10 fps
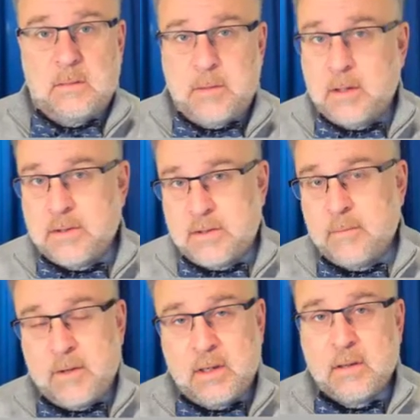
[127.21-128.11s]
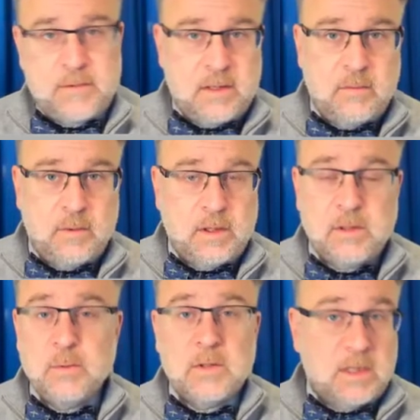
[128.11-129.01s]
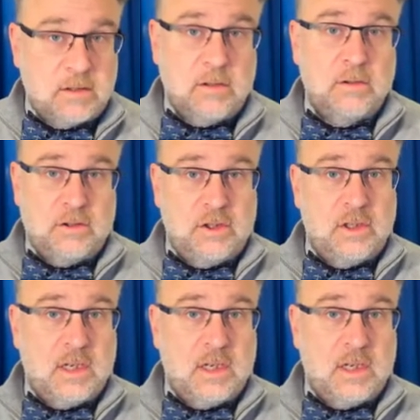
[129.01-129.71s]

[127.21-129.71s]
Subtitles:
because somebody comes in with a new technology